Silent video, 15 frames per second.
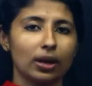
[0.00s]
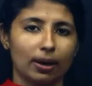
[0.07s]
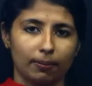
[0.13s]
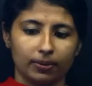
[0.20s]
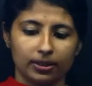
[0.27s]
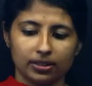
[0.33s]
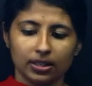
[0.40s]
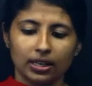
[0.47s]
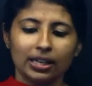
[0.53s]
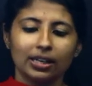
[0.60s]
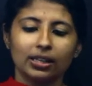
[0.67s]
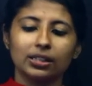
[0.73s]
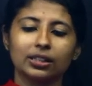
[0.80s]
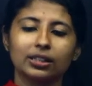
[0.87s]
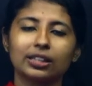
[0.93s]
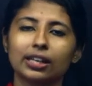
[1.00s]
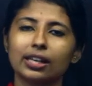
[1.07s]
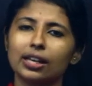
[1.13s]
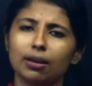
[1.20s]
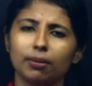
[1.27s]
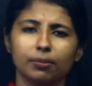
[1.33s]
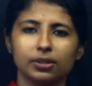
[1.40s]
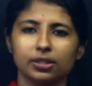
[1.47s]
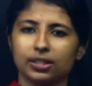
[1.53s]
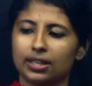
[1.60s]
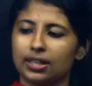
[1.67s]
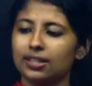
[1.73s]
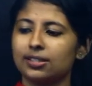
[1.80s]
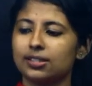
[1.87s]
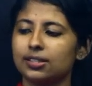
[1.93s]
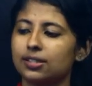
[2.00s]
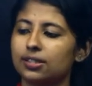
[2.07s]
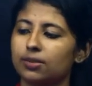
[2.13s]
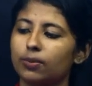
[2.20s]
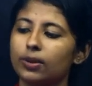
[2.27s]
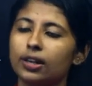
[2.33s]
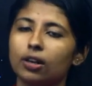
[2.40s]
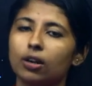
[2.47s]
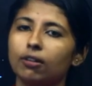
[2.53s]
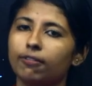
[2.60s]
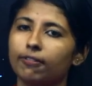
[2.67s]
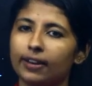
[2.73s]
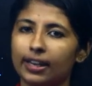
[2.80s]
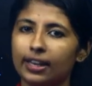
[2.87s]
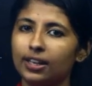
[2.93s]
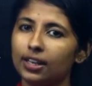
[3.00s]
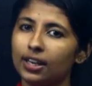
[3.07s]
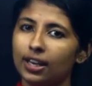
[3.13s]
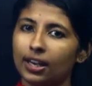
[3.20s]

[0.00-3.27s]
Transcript: numbers. In three numbers case, this we cannot find.